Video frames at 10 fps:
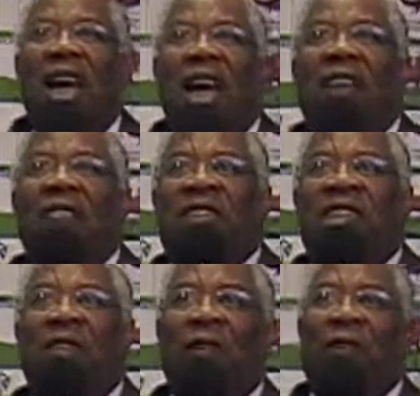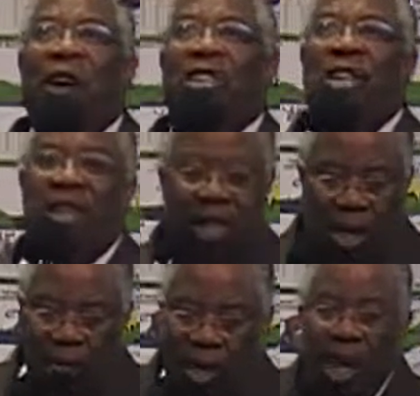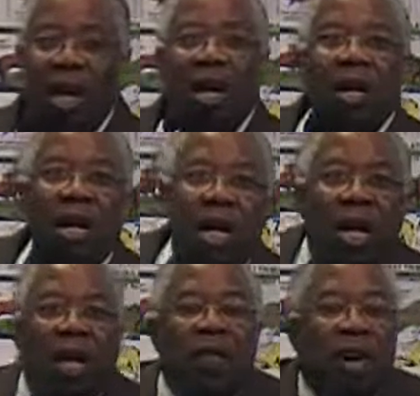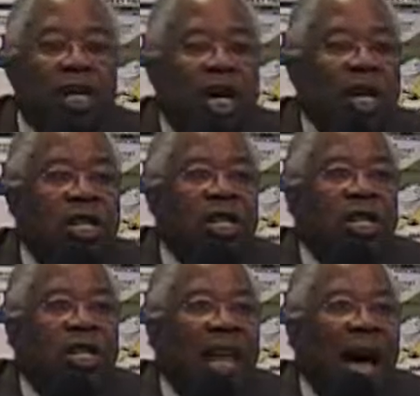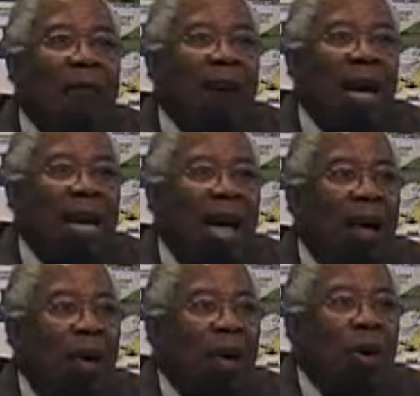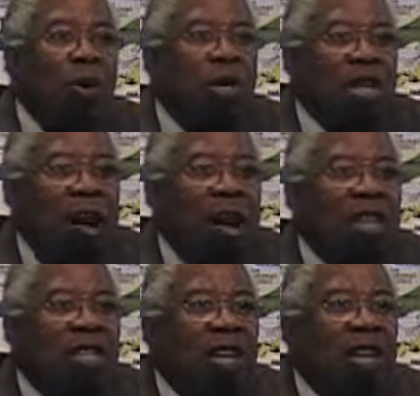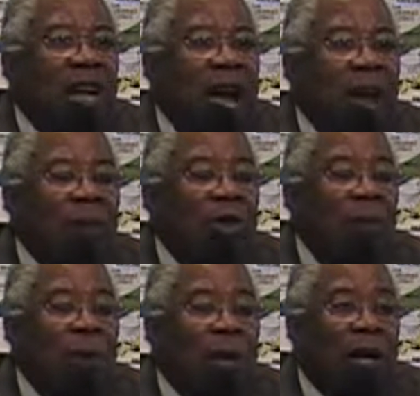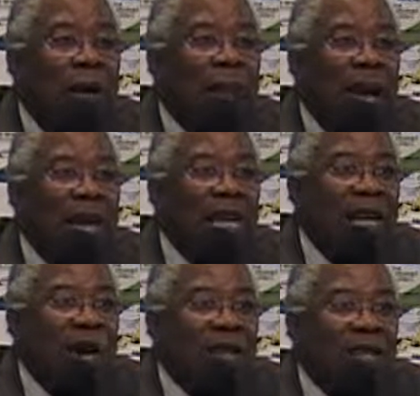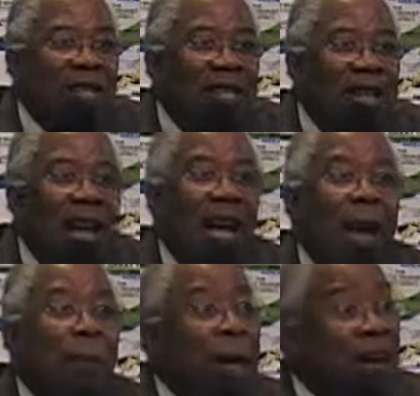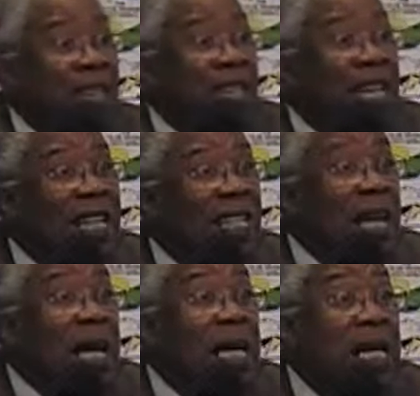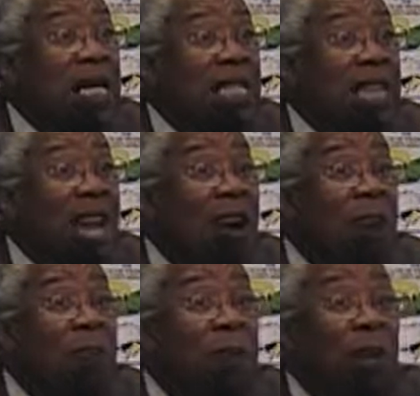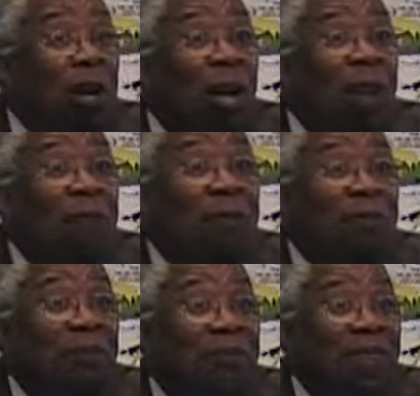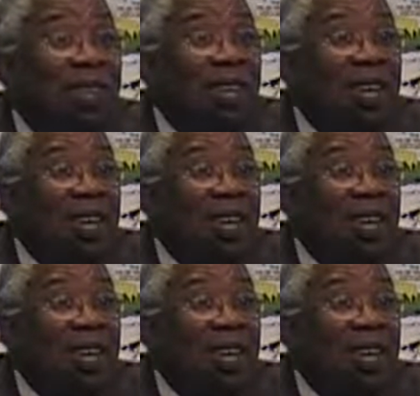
And this is the refreshing that they would not hear. There are churches in town right now who changed their name, don't want to be called Pentecostals, because they said tongues scared people off.